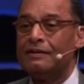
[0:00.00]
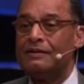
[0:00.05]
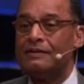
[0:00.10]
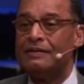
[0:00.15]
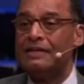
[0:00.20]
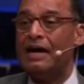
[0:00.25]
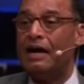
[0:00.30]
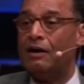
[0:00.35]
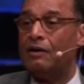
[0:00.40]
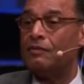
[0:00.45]

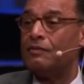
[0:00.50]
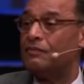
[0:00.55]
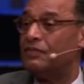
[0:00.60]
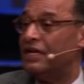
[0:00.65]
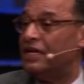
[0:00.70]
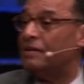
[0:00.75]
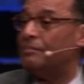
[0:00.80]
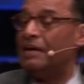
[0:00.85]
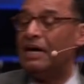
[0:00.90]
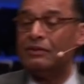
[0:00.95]
Now,
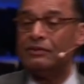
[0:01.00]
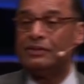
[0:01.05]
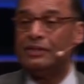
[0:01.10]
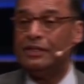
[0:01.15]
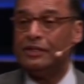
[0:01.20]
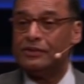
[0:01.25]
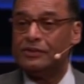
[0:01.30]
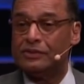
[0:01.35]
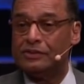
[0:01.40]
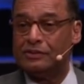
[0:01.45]
think about
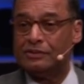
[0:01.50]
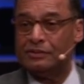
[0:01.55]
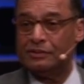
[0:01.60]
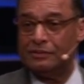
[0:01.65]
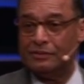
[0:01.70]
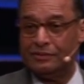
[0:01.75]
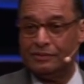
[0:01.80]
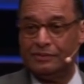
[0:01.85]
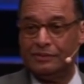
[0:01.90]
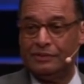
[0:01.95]
this.
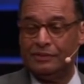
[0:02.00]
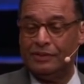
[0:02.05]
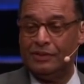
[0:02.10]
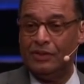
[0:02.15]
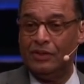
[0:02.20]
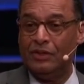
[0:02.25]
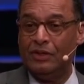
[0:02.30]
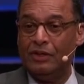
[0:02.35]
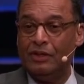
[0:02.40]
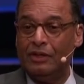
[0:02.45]

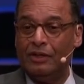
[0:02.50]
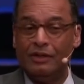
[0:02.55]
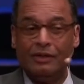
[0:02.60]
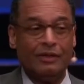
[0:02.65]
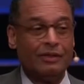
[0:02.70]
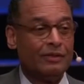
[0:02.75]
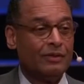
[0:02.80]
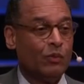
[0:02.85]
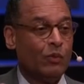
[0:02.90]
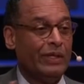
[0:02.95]

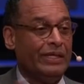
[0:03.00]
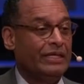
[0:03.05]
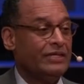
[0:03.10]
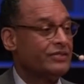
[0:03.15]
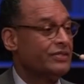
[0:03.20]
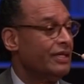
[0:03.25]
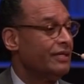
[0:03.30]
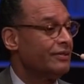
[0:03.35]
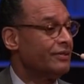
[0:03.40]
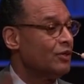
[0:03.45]
When he
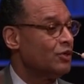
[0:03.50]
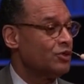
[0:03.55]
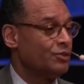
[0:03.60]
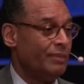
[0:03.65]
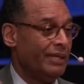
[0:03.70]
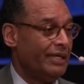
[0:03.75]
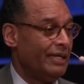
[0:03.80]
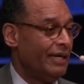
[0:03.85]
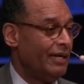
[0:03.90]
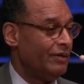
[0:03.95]
sent those
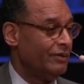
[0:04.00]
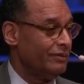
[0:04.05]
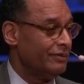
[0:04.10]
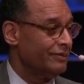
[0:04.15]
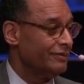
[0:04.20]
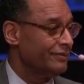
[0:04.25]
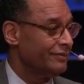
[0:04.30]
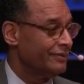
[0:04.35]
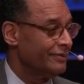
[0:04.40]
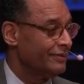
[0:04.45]
men out,
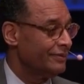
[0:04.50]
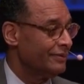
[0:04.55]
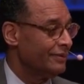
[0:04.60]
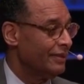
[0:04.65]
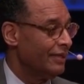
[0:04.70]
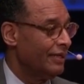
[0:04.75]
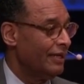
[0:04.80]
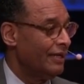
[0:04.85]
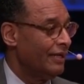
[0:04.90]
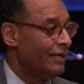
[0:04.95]

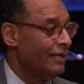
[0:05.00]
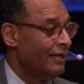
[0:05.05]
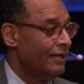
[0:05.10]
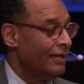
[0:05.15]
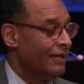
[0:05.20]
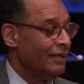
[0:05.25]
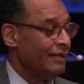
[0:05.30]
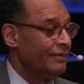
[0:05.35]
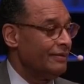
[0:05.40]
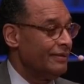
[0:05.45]

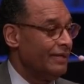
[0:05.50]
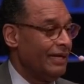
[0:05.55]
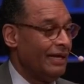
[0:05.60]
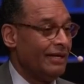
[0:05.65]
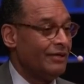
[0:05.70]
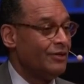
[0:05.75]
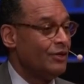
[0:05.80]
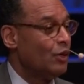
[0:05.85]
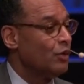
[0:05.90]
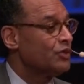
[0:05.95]
they
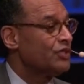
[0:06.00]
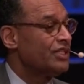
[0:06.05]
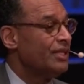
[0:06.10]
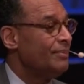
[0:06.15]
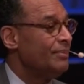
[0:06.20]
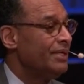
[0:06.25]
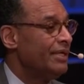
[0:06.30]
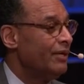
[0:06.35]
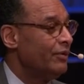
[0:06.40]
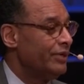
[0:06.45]
had no
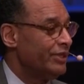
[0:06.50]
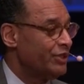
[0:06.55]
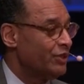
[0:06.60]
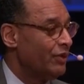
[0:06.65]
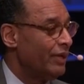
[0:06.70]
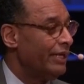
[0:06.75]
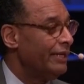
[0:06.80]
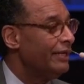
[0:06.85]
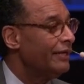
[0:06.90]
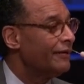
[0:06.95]
seminary
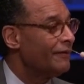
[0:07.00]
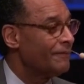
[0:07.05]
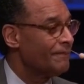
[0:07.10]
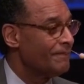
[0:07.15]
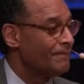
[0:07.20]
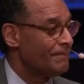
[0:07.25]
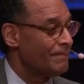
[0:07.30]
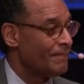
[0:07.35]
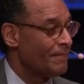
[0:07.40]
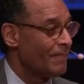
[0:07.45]
training,
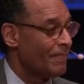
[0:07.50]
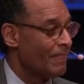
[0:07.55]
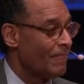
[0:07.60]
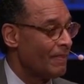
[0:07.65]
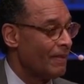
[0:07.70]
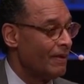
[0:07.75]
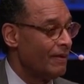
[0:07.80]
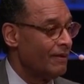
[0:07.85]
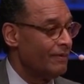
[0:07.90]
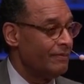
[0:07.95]

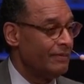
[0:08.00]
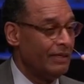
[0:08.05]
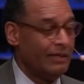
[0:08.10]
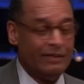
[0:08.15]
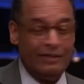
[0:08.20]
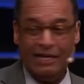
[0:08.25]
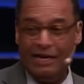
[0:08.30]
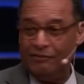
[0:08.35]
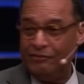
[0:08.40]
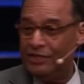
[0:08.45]
they
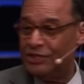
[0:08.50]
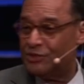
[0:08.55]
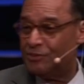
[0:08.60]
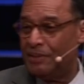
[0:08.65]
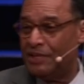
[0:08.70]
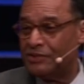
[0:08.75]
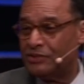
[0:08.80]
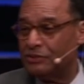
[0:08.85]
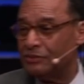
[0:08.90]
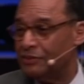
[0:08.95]
didn't have any
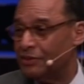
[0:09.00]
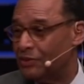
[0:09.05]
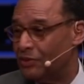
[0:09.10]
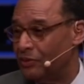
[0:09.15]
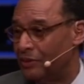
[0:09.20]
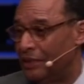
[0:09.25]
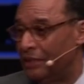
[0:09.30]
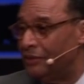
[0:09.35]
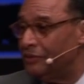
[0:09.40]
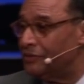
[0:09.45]
special
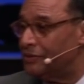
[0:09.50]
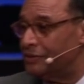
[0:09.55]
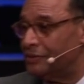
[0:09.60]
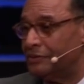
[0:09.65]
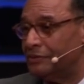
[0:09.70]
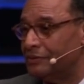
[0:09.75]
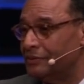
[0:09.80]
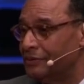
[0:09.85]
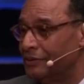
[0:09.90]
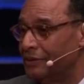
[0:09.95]
degrees.